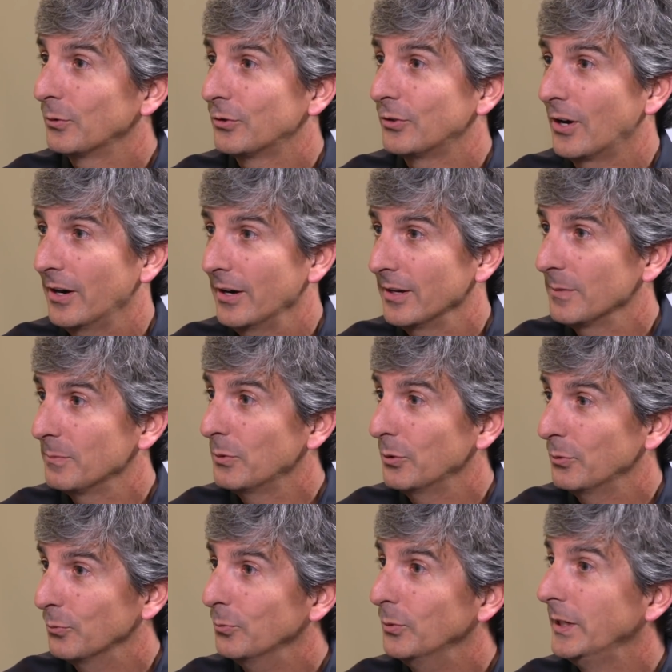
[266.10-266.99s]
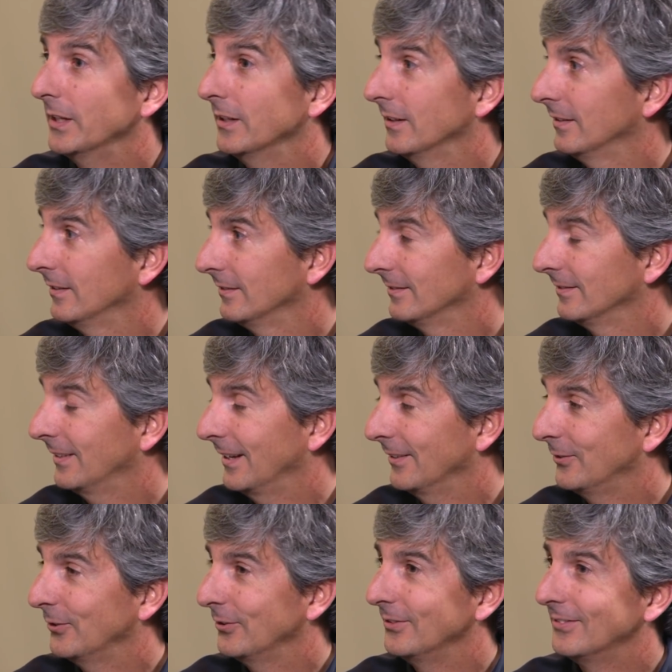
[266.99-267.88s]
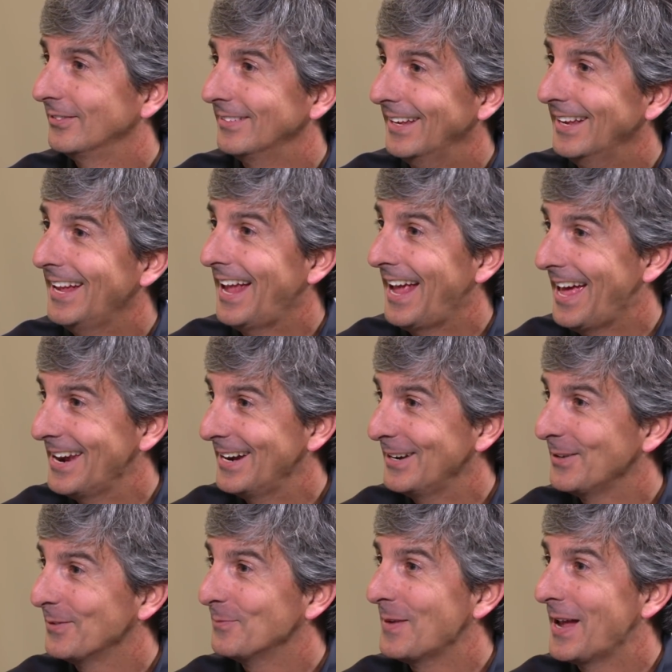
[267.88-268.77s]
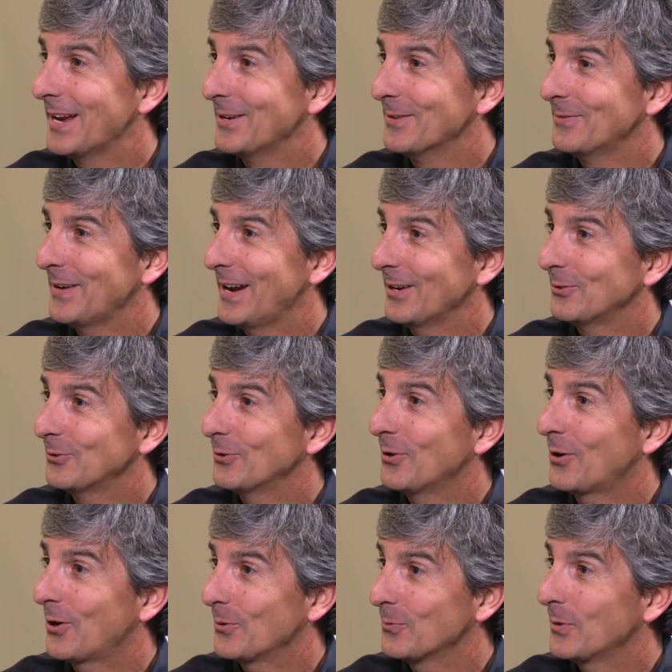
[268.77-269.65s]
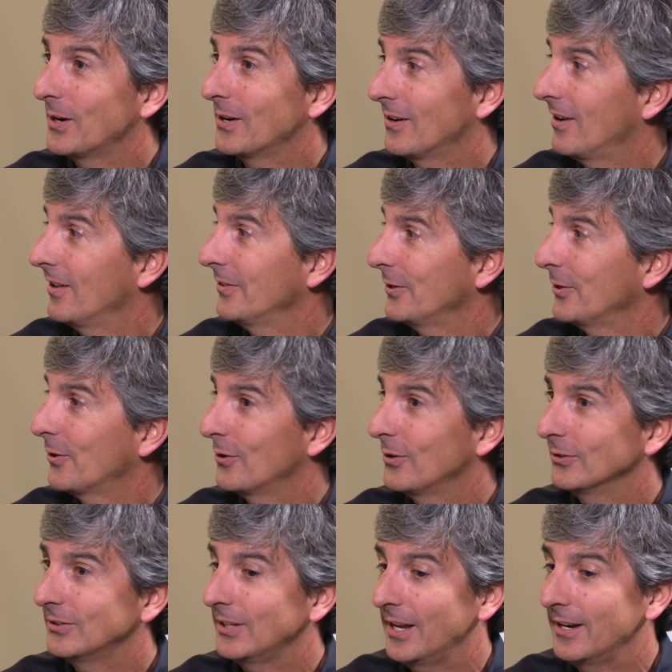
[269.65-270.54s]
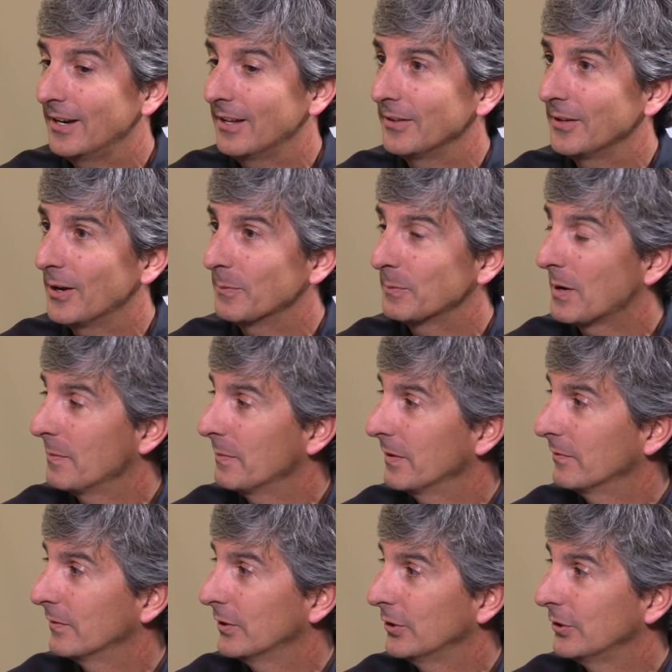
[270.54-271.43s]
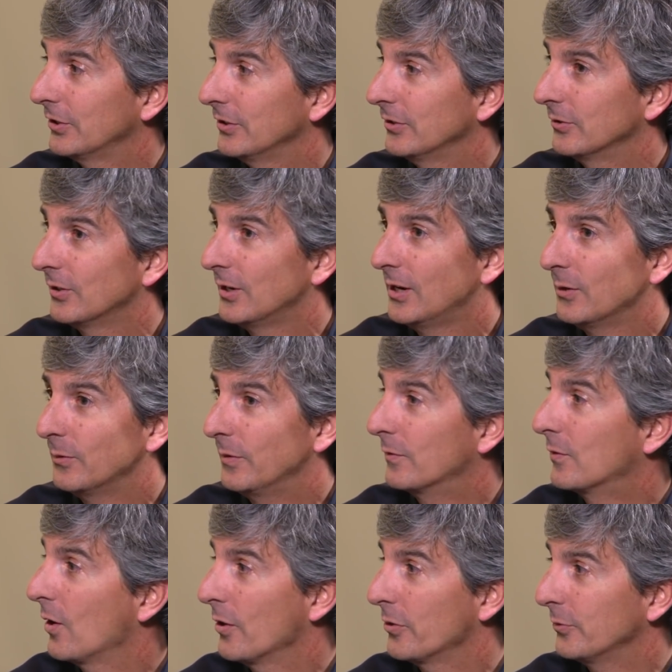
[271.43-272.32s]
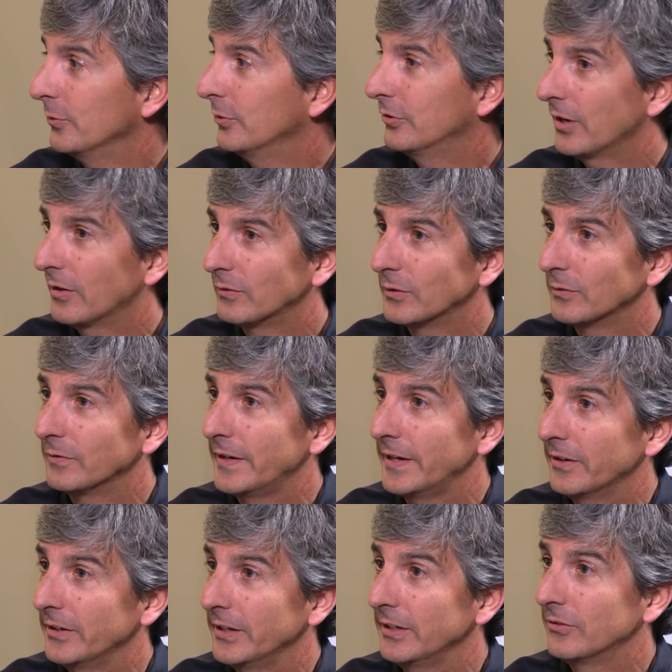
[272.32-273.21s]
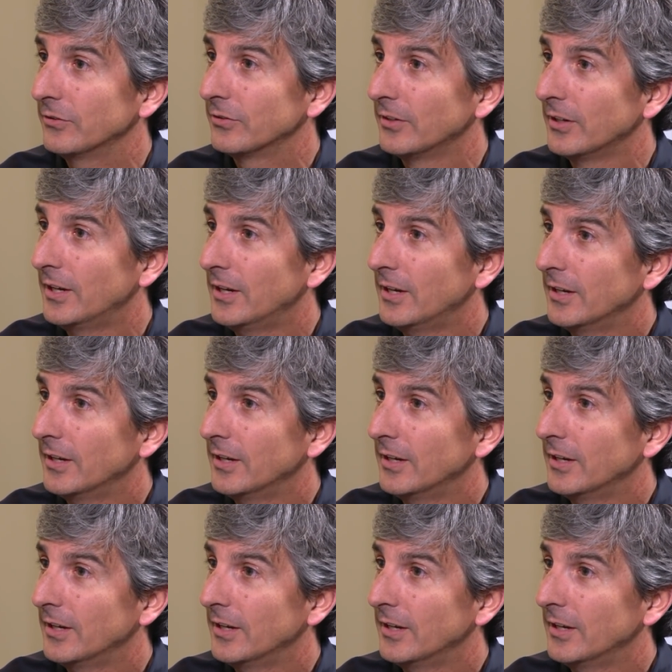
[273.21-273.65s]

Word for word: starting to put real, I should, additive manufactured hardware on the R L ten on the upcoming versions. We've gone through several variants.